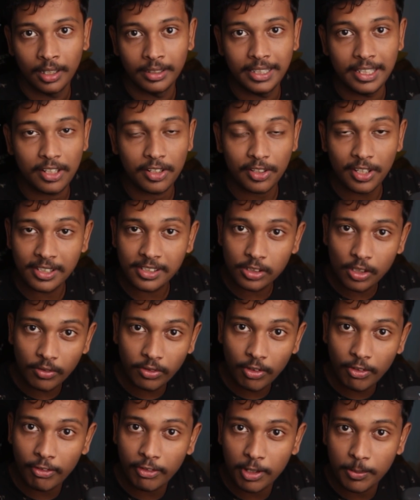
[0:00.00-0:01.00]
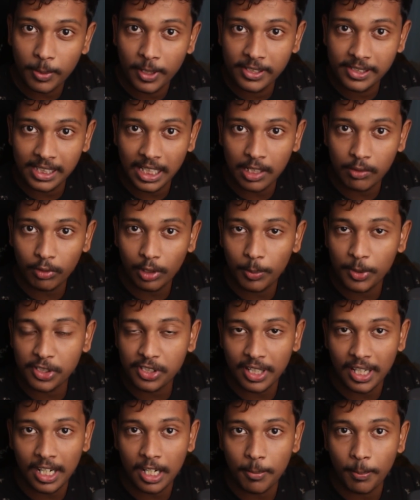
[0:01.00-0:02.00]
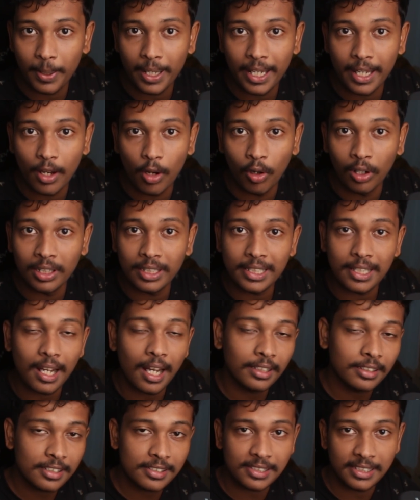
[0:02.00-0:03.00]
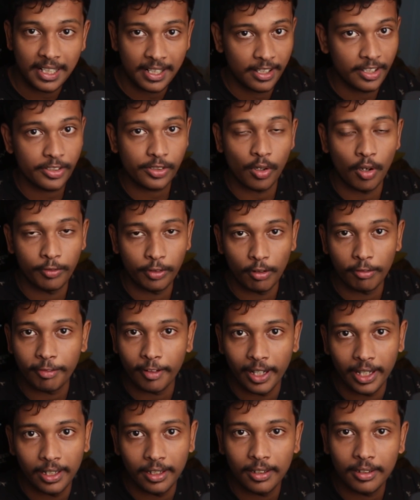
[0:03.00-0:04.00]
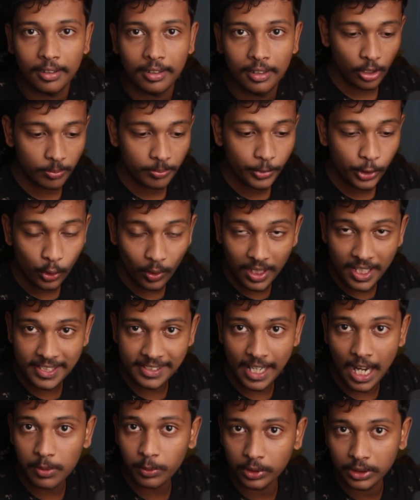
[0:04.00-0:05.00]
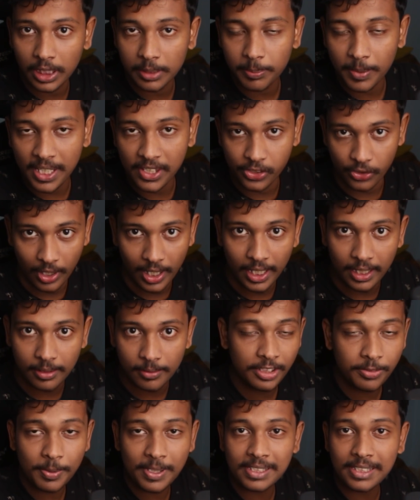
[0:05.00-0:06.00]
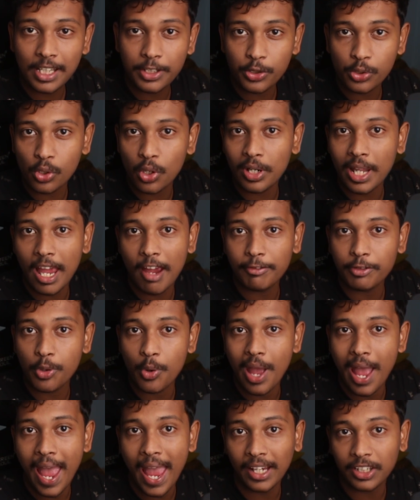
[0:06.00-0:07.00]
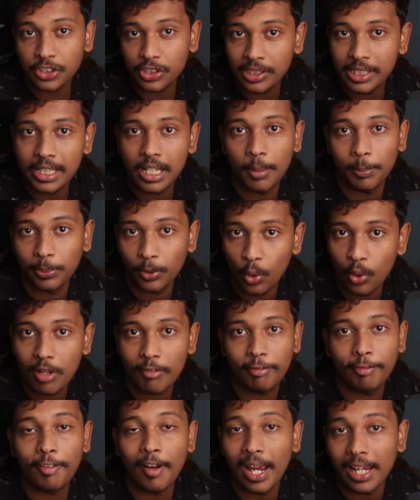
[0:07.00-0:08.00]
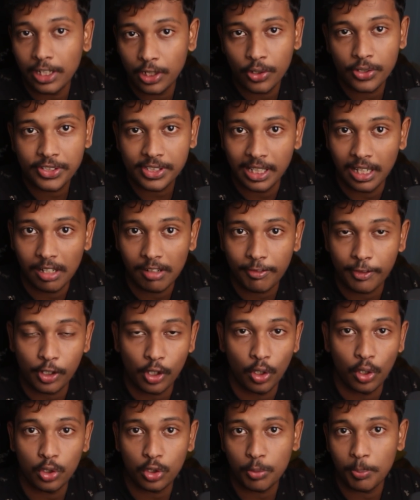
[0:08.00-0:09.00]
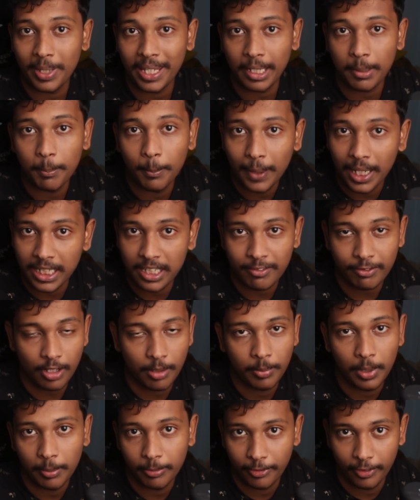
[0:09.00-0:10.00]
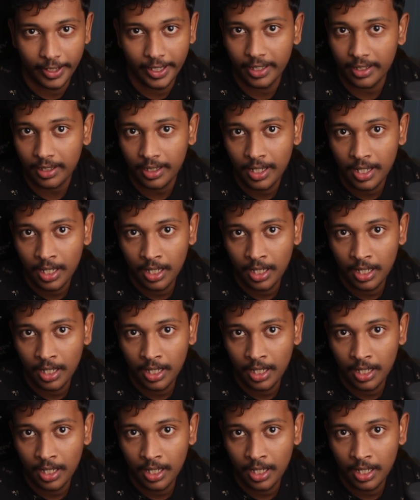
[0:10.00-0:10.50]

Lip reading: The rest of the 50% will be shared by all the other seeders of your file. So you understand what that means, right? This means that you don't have to actually upload a file yourself in order to make money from Upfire.